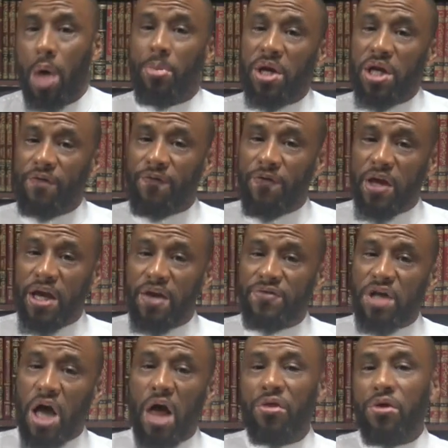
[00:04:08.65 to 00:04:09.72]
but He
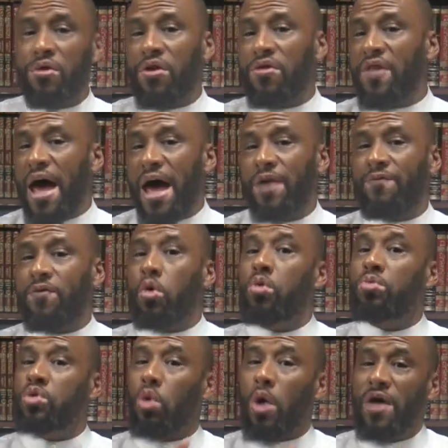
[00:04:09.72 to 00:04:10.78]
forgives other than that for
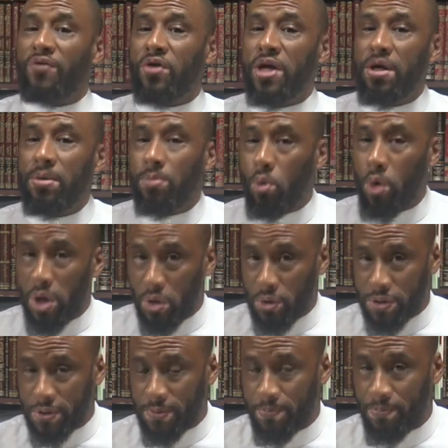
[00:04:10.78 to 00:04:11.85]
whomsoever He
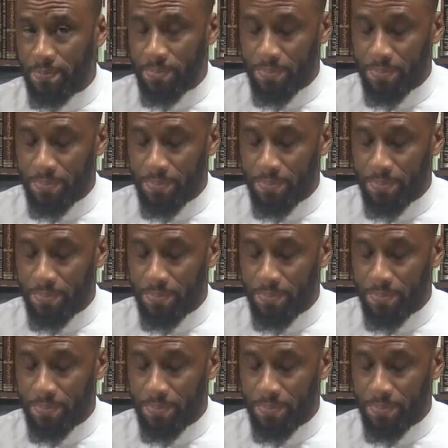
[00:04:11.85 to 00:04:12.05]
wills.